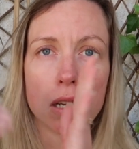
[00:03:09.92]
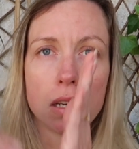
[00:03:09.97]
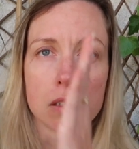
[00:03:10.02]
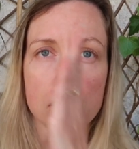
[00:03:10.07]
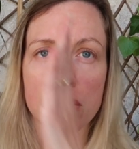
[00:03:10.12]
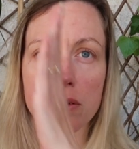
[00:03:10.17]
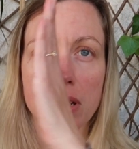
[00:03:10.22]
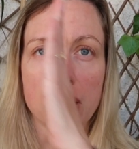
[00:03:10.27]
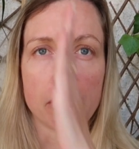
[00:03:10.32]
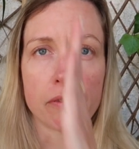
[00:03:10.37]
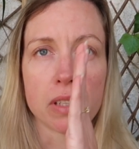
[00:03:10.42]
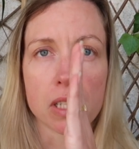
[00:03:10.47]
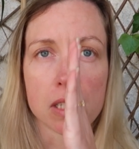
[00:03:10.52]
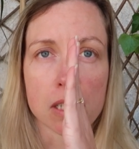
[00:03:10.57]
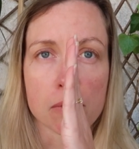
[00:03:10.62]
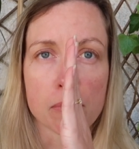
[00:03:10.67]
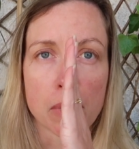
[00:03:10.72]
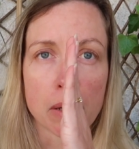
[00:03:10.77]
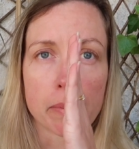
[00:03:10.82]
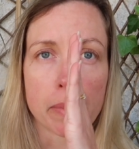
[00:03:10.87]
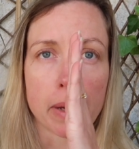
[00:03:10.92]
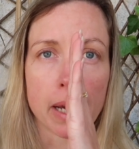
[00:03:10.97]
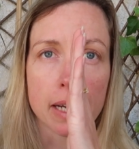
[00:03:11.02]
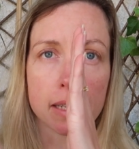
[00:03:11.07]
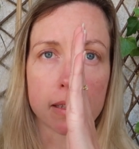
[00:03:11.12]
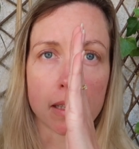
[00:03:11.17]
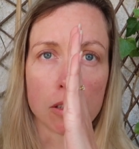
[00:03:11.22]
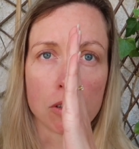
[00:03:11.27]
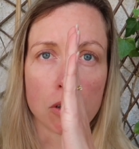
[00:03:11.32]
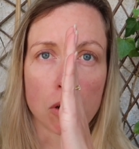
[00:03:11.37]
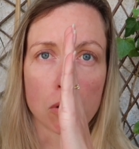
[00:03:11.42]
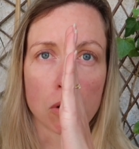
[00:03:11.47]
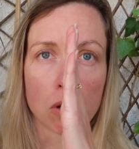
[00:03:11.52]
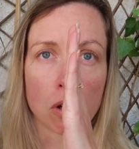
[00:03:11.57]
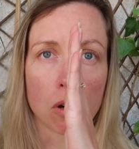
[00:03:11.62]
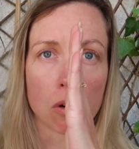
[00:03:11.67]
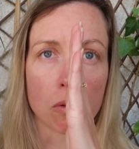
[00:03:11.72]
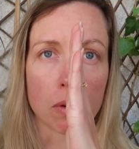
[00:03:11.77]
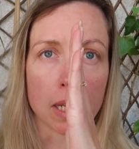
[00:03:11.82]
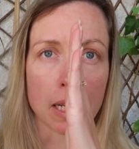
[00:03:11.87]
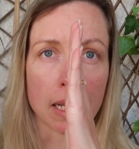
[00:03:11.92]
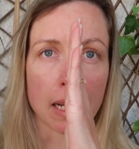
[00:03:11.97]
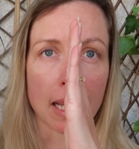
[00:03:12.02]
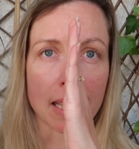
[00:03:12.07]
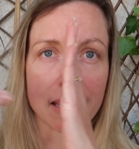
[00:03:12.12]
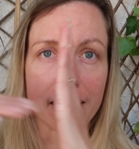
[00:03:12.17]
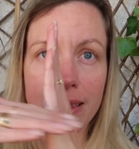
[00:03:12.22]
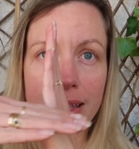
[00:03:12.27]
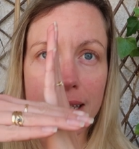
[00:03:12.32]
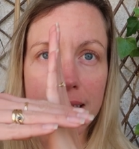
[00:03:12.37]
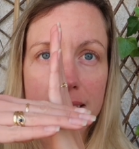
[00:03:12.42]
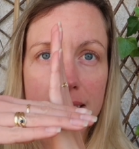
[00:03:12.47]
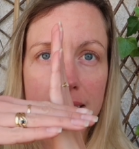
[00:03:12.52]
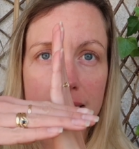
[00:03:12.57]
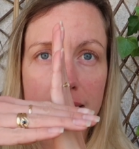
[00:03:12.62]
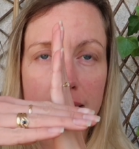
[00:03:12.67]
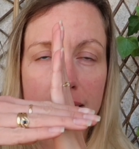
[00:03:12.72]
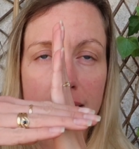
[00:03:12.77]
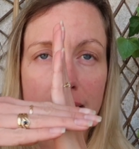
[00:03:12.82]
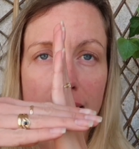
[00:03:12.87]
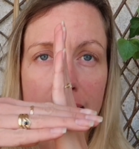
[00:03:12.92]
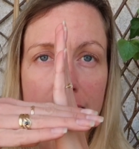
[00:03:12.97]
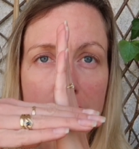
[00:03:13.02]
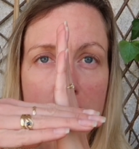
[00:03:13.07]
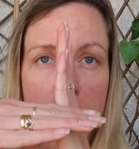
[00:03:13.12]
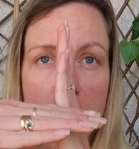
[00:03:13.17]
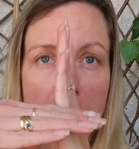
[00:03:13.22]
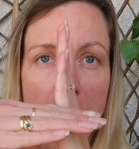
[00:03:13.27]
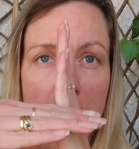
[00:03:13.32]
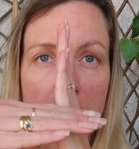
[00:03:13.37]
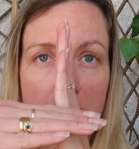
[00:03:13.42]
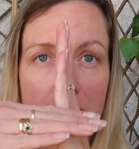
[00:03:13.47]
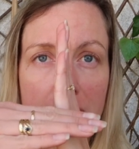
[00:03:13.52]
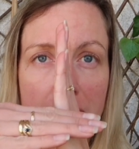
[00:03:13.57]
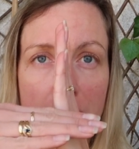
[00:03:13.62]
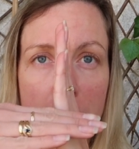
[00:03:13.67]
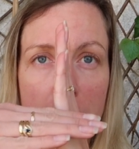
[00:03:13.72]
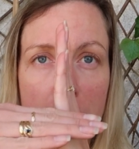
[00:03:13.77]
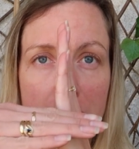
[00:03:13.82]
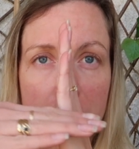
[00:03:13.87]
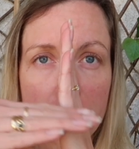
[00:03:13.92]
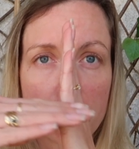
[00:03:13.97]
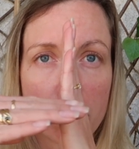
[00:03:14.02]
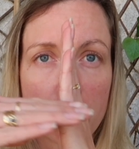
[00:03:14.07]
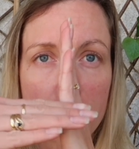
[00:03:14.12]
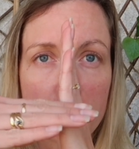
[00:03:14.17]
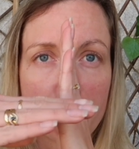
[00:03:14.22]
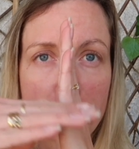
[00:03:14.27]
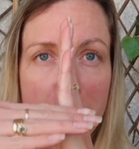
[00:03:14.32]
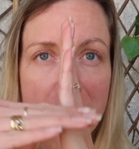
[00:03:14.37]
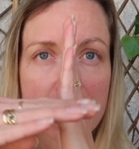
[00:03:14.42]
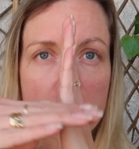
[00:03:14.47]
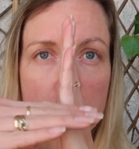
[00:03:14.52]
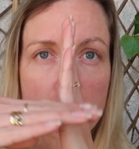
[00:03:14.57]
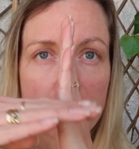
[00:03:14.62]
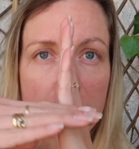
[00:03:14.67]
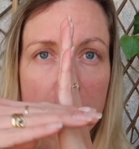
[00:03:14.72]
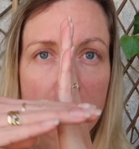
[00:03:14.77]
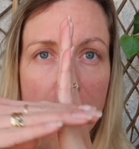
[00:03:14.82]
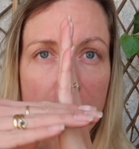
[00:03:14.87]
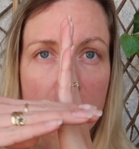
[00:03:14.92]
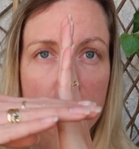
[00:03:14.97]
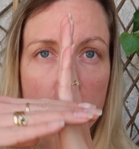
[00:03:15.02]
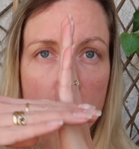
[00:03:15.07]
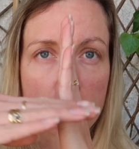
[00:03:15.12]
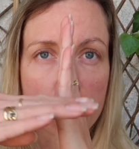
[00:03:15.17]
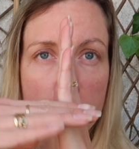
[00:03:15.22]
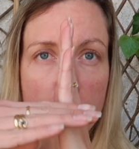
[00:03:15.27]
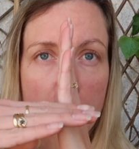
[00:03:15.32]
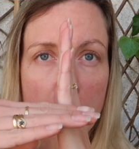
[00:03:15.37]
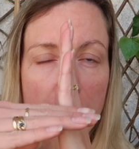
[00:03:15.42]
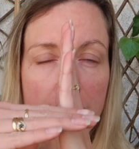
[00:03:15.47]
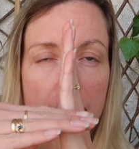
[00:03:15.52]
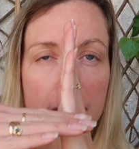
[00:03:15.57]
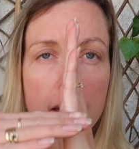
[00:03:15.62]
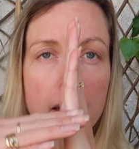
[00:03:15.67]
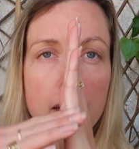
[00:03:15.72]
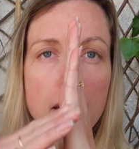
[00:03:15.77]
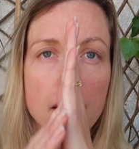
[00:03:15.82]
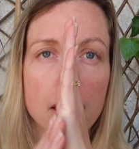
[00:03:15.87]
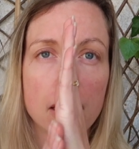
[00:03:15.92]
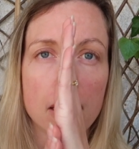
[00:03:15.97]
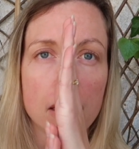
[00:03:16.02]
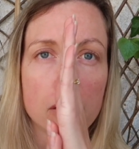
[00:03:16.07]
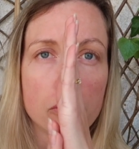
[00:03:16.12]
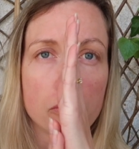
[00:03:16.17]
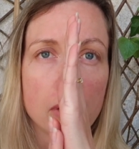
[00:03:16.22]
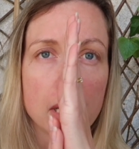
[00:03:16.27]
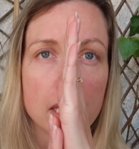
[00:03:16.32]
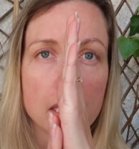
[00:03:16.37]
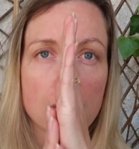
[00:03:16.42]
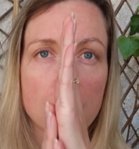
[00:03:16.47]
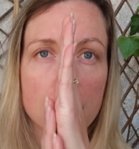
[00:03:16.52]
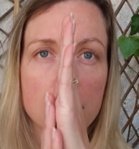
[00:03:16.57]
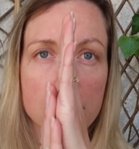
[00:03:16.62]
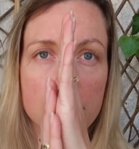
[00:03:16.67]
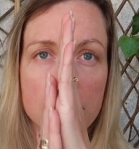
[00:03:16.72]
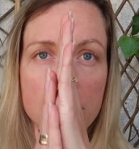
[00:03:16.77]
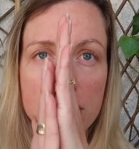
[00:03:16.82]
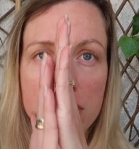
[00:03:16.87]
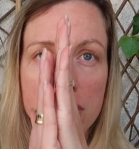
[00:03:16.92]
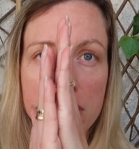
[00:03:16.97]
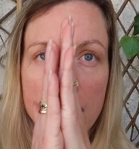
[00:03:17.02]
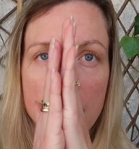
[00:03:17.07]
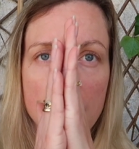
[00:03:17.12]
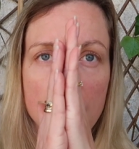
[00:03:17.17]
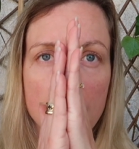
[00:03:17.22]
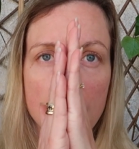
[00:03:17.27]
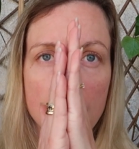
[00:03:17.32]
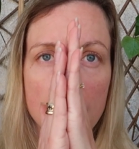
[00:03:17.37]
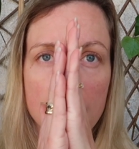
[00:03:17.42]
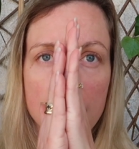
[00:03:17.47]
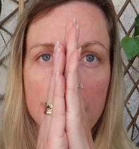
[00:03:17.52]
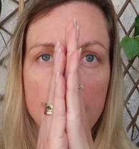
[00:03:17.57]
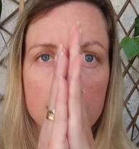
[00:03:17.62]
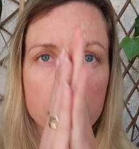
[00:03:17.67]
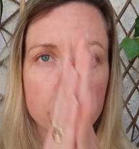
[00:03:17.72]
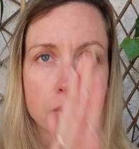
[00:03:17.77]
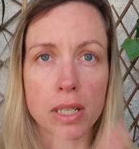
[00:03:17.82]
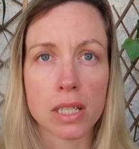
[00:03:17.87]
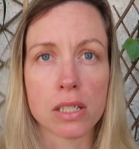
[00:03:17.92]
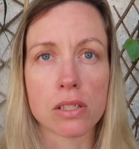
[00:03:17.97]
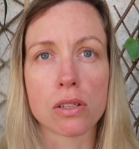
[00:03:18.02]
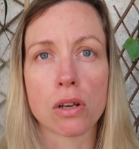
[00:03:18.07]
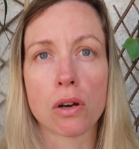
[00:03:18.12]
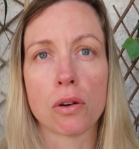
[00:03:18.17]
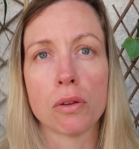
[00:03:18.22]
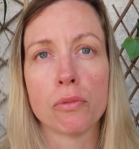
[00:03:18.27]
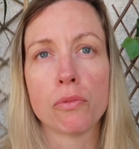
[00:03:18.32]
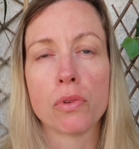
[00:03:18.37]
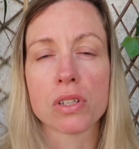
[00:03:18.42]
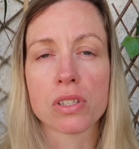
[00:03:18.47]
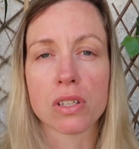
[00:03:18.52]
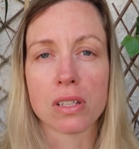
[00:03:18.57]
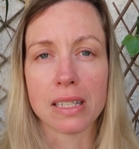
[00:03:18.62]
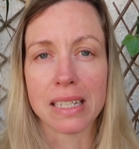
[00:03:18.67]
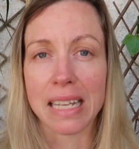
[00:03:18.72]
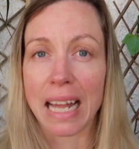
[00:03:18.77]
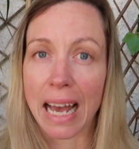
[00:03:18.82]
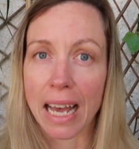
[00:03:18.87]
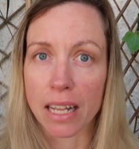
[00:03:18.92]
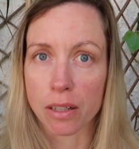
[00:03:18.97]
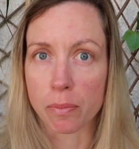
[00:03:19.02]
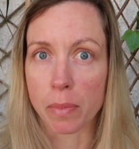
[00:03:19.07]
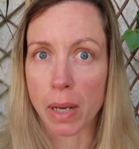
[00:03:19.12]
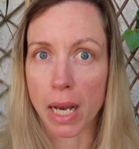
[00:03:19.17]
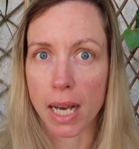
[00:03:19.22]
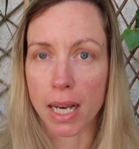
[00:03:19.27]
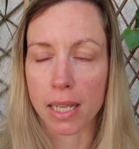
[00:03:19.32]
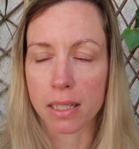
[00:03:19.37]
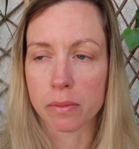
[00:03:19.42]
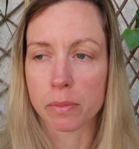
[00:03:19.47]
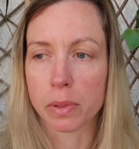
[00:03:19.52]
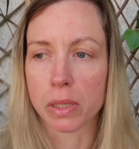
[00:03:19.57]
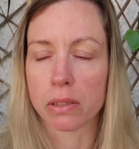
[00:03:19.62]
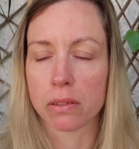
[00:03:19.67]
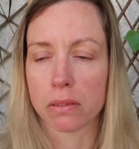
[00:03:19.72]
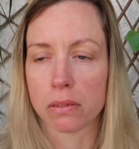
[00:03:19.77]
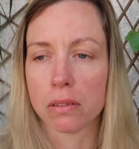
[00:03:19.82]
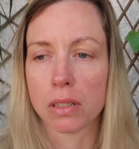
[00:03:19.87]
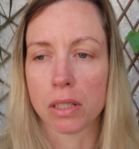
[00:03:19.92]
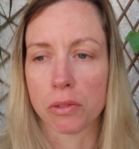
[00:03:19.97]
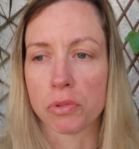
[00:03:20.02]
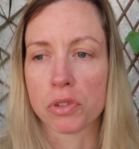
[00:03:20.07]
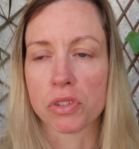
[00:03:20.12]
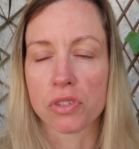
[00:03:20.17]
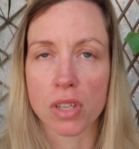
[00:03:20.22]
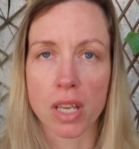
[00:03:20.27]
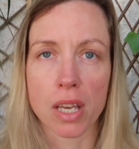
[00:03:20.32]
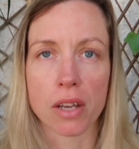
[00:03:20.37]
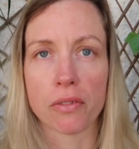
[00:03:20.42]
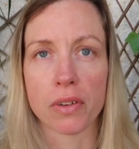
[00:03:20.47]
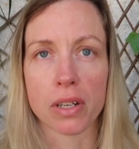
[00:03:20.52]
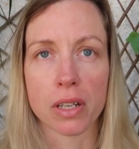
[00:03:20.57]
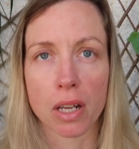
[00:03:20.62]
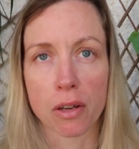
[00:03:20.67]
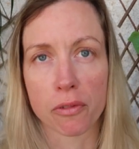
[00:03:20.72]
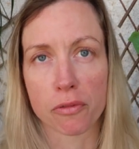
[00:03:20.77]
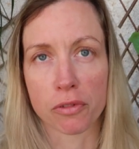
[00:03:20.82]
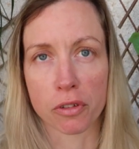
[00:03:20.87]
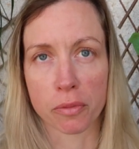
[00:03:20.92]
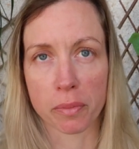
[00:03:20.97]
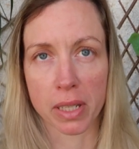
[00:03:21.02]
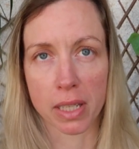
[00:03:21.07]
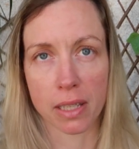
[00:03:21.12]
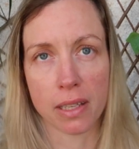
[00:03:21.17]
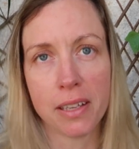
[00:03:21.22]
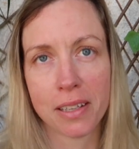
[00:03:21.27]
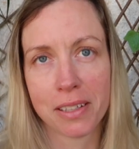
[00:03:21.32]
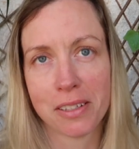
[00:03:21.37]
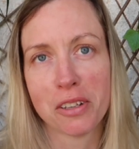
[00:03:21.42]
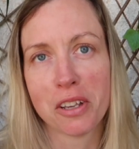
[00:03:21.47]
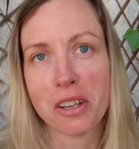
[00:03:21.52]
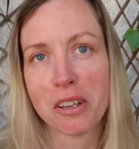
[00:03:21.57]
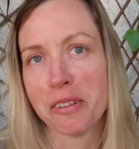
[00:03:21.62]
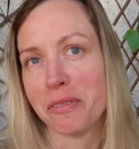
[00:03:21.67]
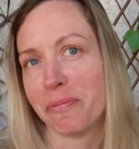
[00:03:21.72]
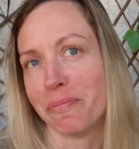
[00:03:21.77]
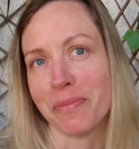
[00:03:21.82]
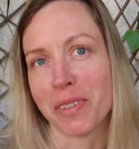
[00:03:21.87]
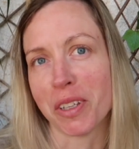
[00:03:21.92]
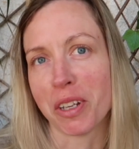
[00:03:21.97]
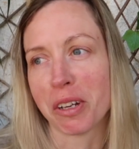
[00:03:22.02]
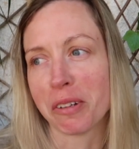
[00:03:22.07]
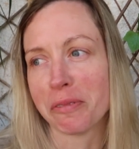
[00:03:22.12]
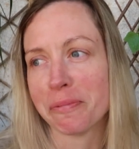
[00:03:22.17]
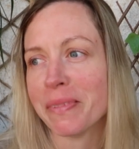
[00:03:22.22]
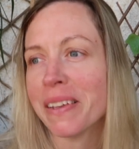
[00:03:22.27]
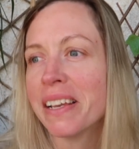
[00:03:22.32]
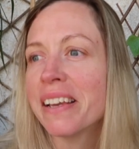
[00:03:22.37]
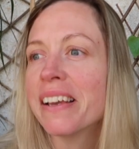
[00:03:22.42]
So if this is my back, they don't go in like this, like the spinal tapping. It won't mess with the actual spine. It went under the skin that way. So it wasn't that bad, but it was scary enough for me, you know.